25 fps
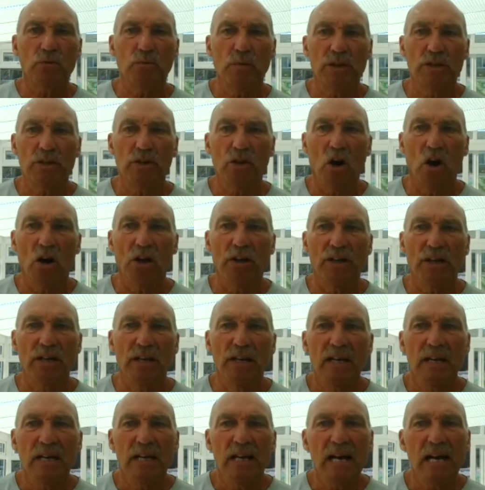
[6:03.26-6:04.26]
with God.
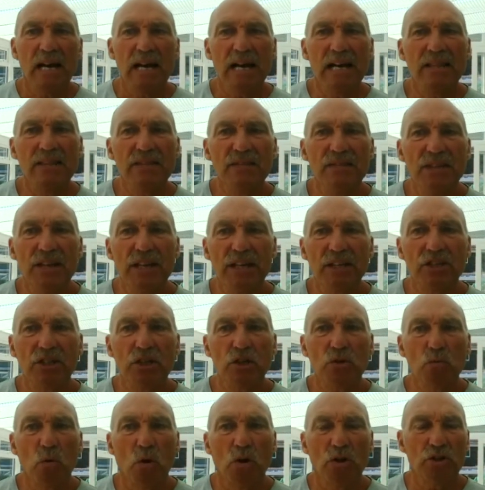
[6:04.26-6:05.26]
And this
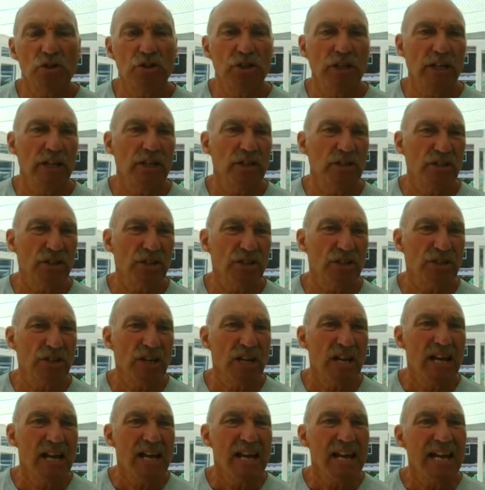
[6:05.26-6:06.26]
is what Jesus
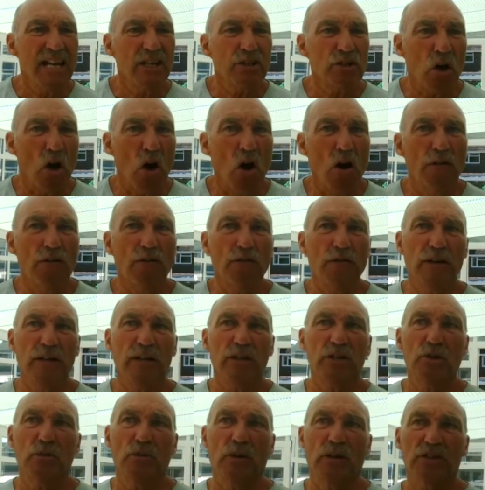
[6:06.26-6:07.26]
is offering
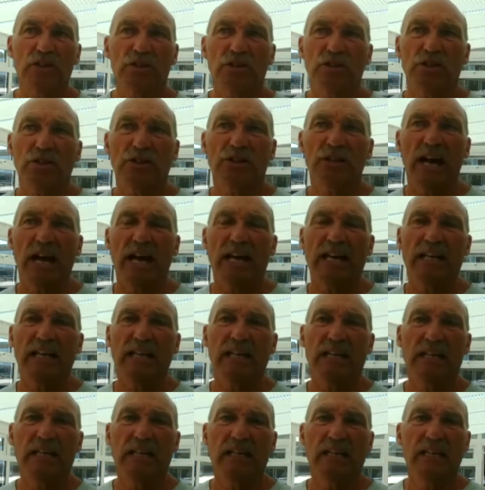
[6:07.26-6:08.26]
to us today.
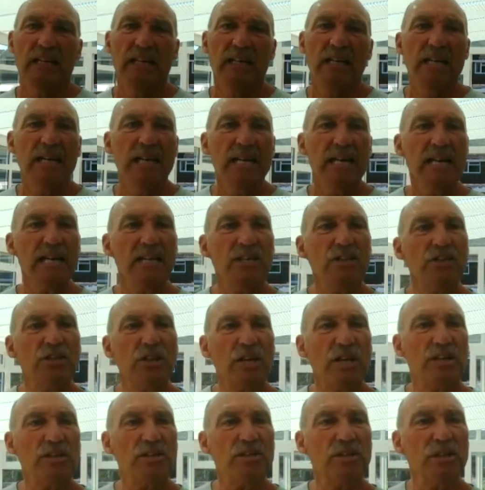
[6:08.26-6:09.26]
He
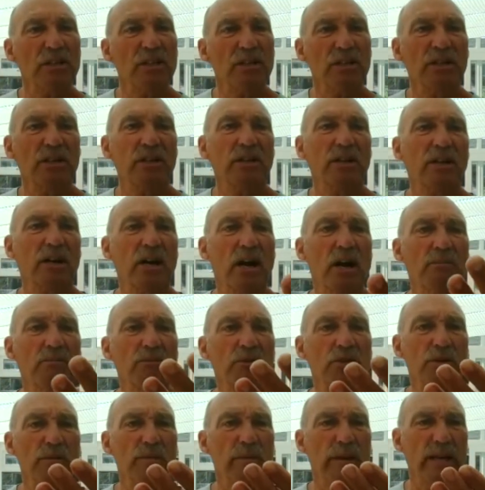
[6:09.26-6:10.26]
says, Come
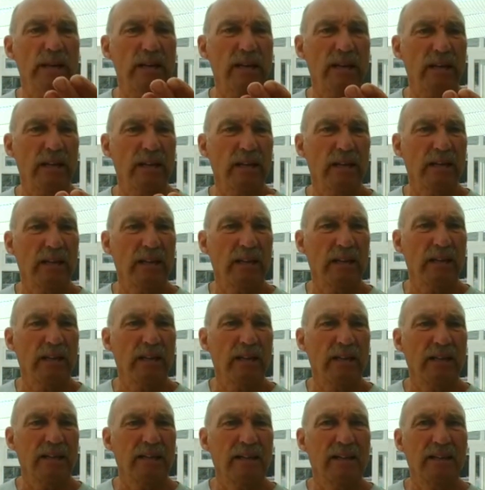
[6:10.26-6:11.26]
to me,
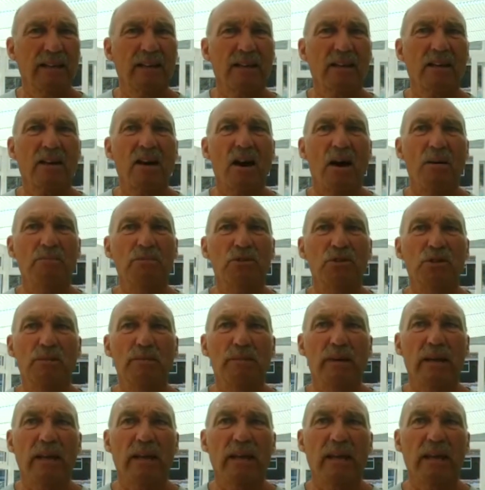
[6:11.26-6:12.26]
come to
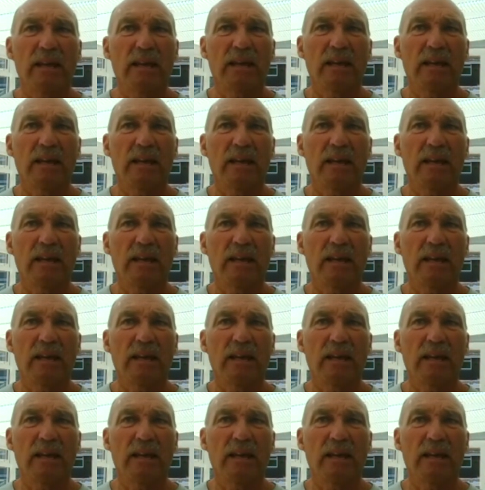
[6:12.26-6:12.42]
me.